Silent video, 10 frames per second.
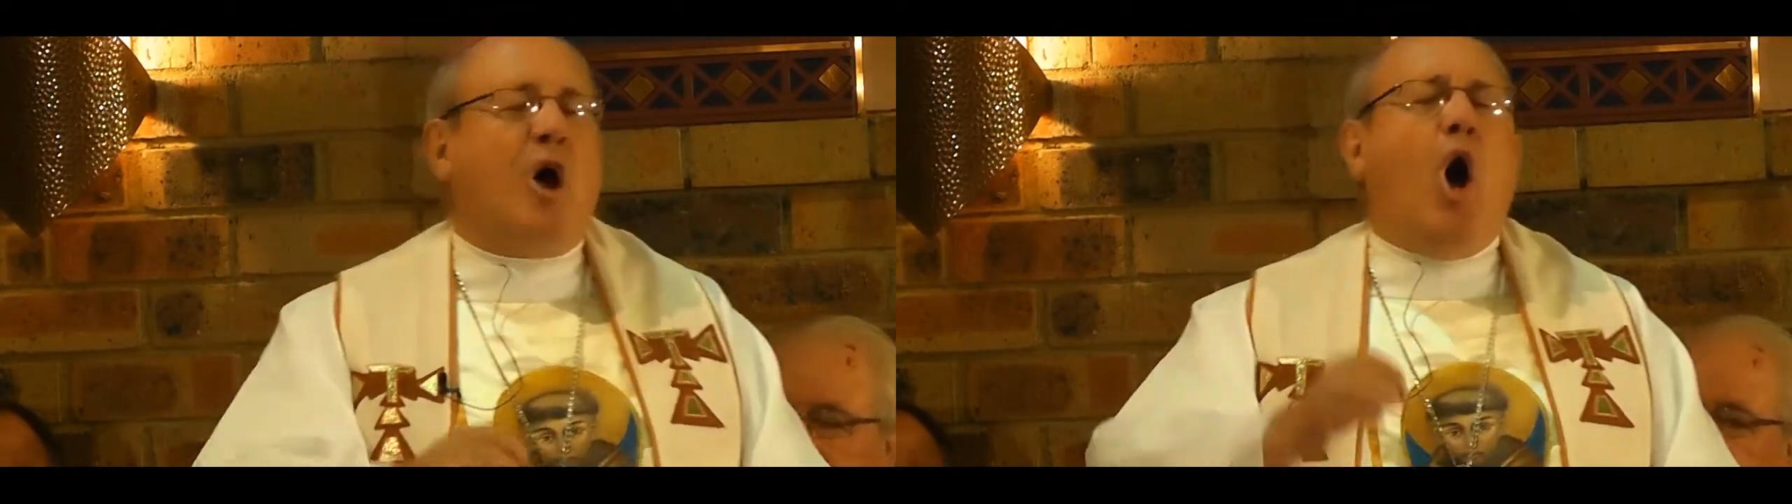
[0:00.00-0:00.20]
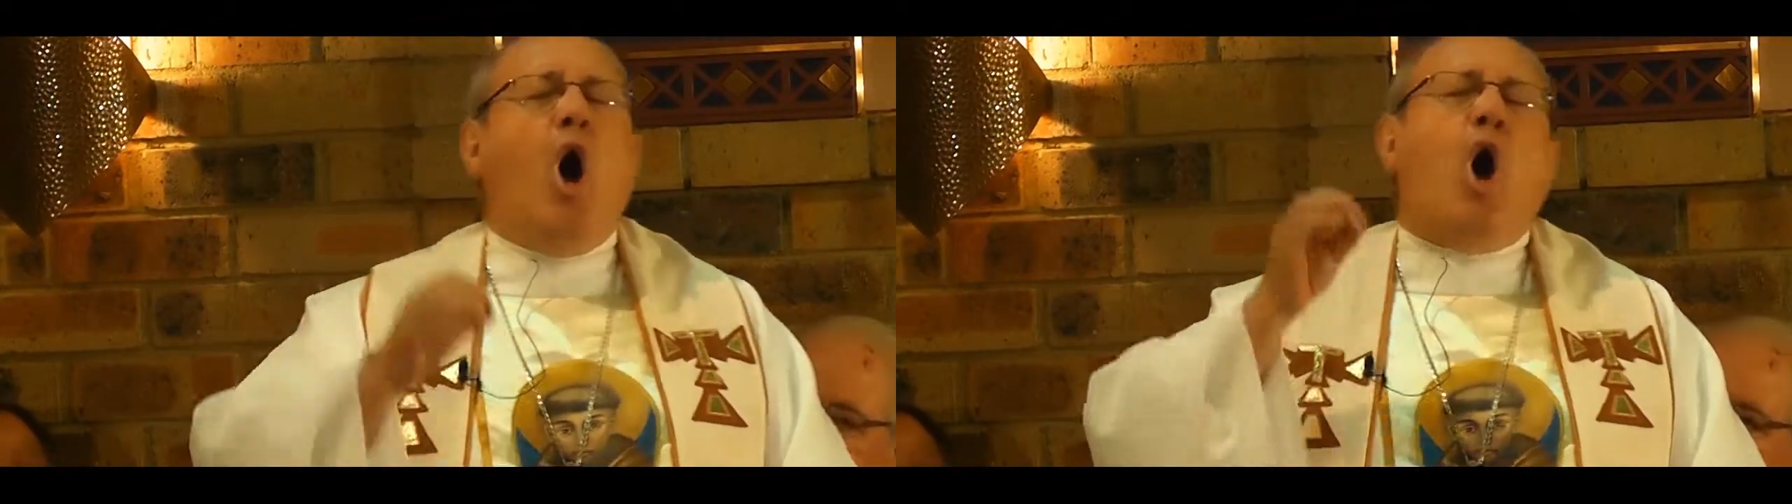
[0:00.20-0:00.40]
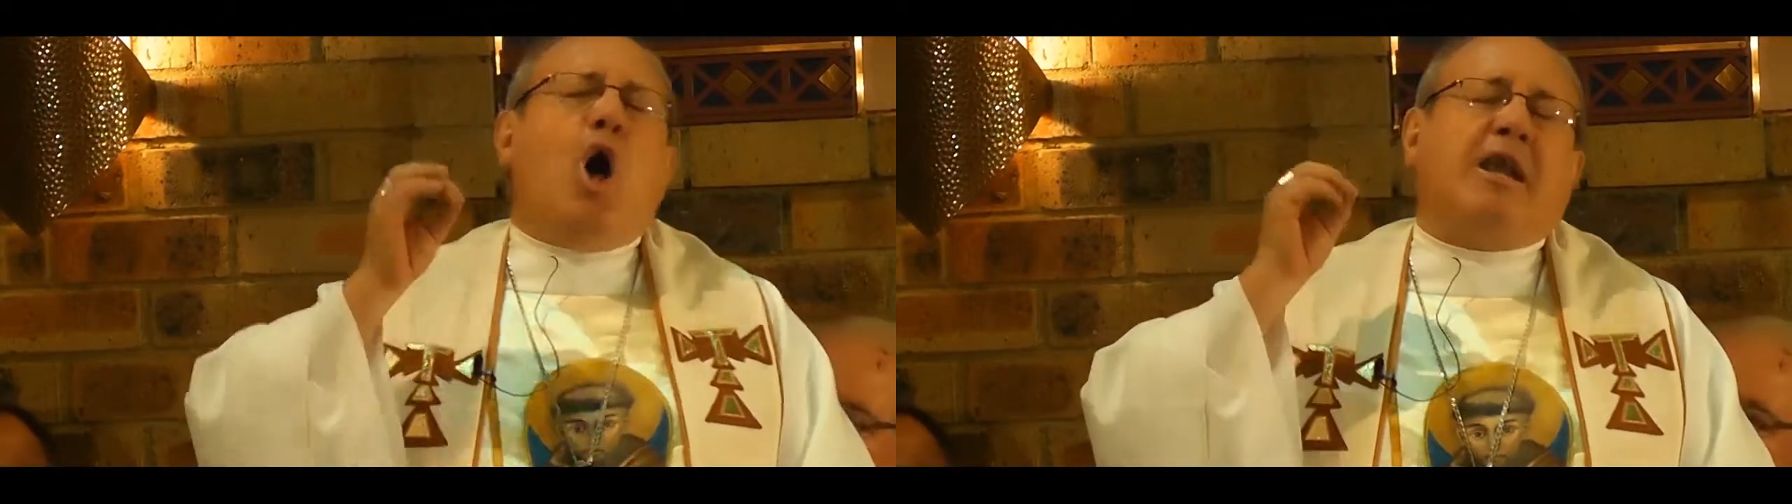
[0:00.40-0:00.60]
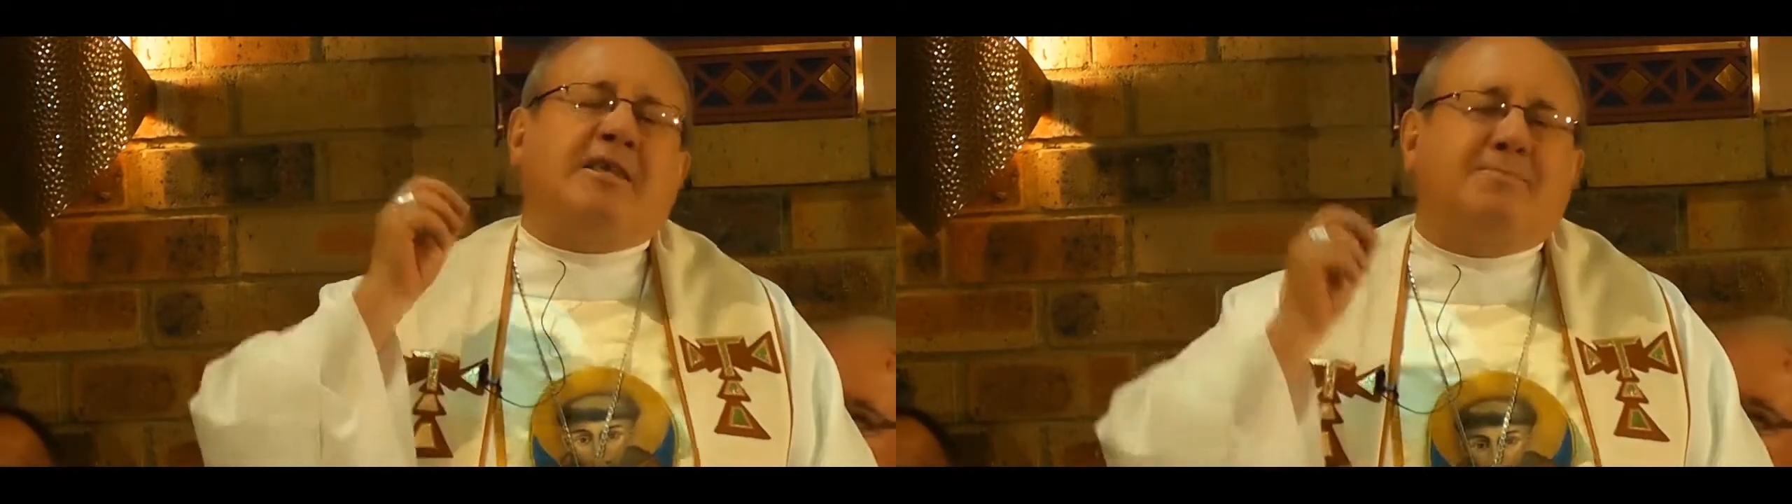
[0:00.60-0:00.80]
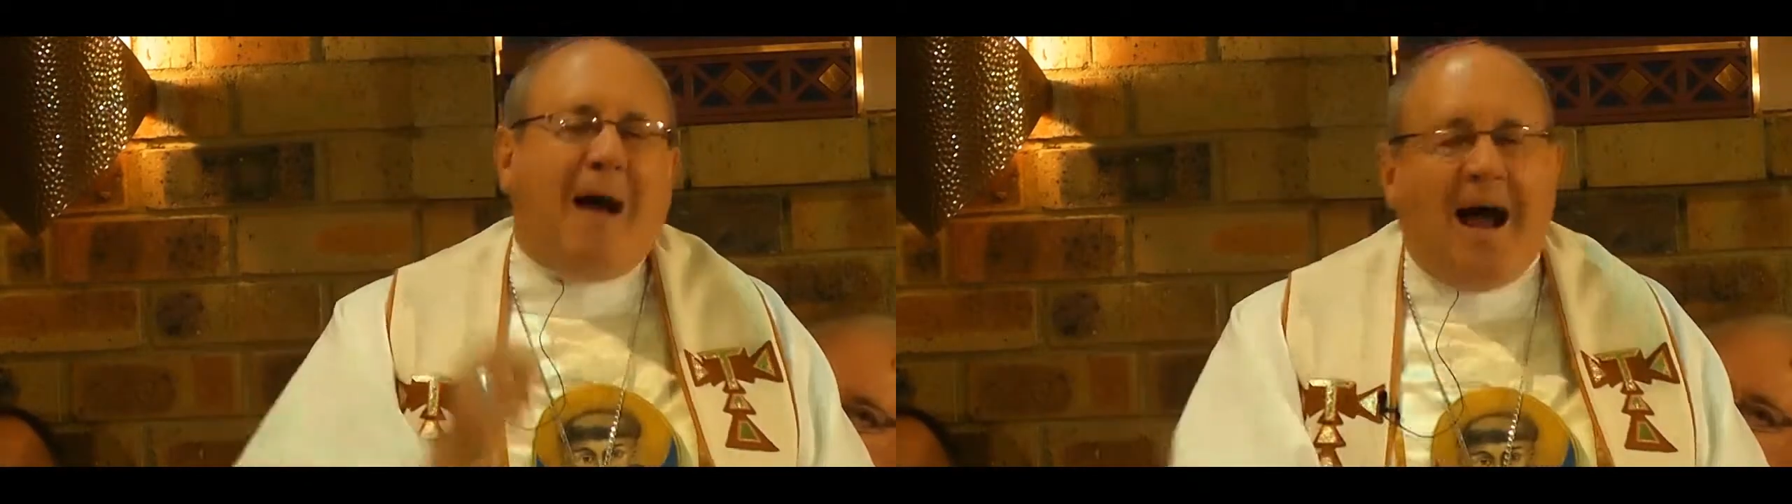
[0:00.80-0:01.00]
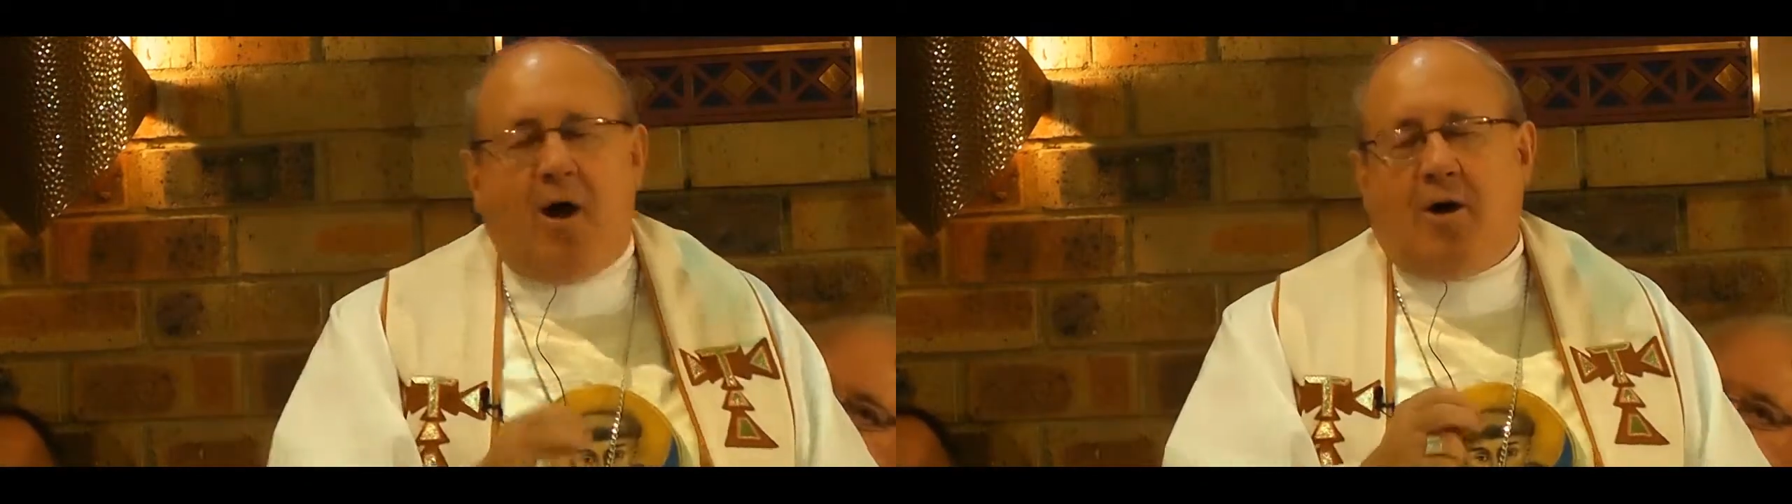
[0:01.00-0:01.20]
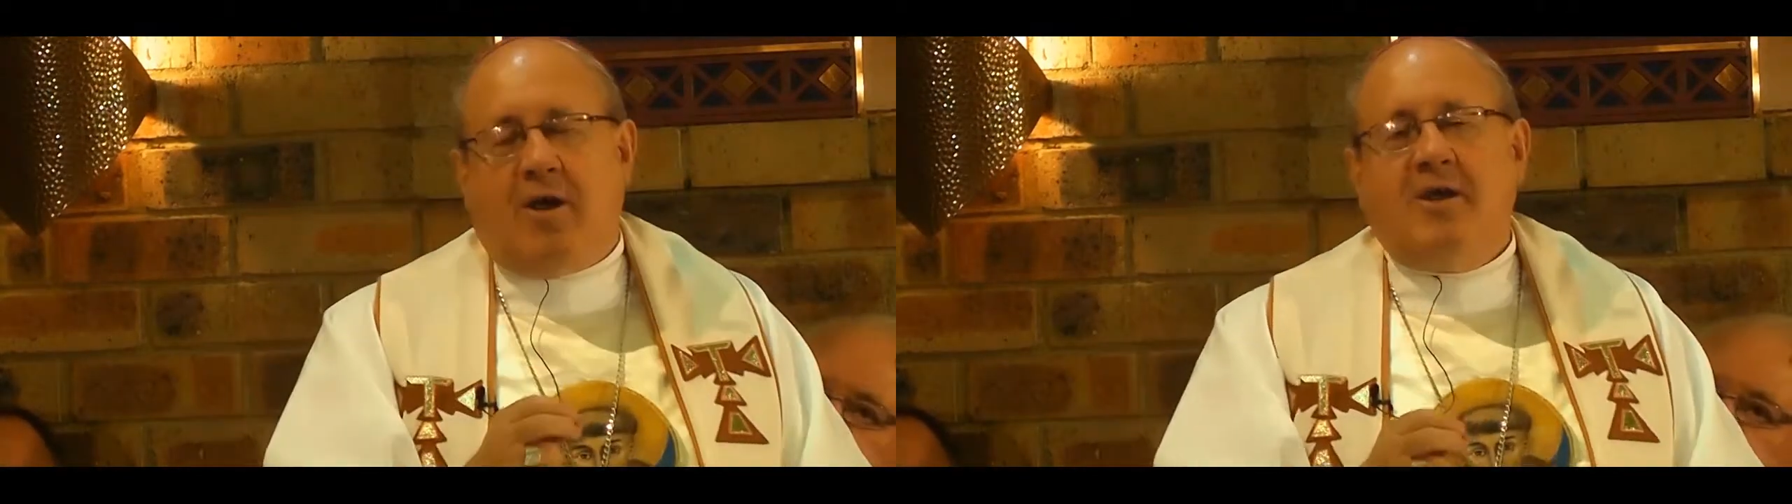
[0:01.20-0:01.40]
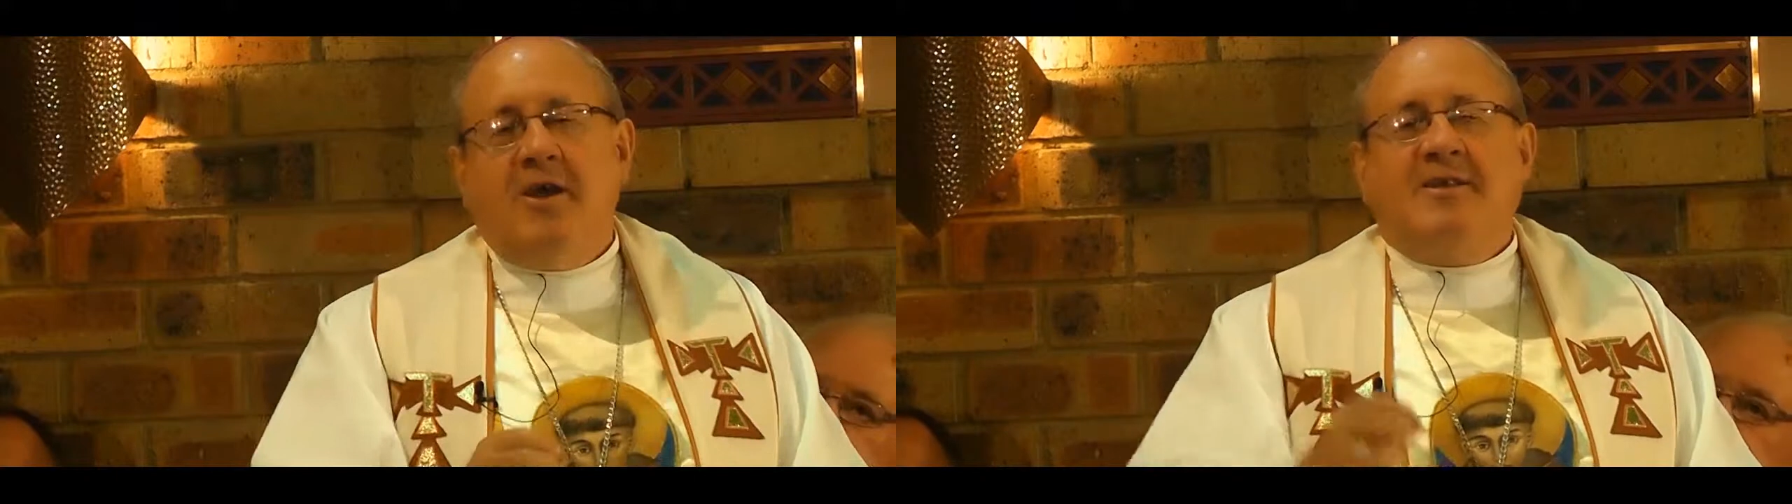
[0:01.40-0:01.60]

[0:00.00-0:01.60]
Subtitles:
all his power